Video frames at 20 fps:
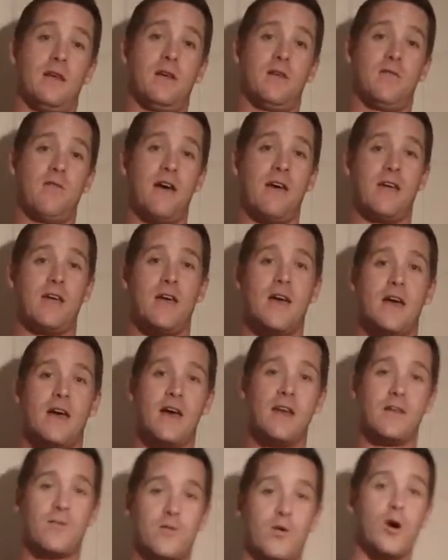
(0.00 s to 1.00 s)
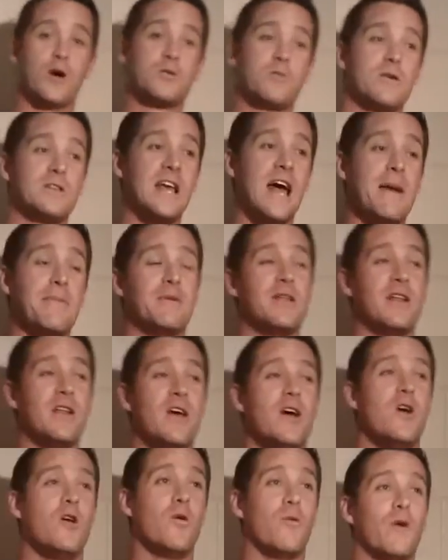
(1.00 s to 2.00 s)
Right? And of course, what's happening?
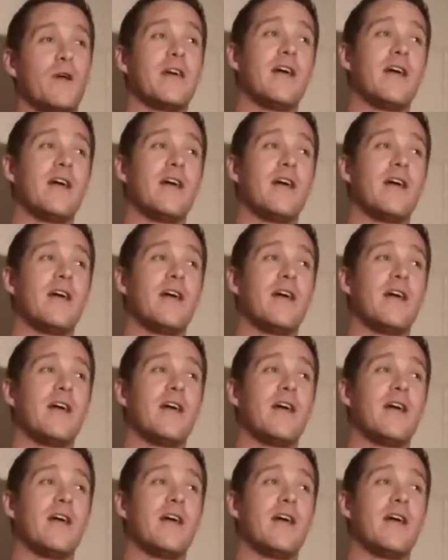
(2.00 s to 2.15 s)
Woody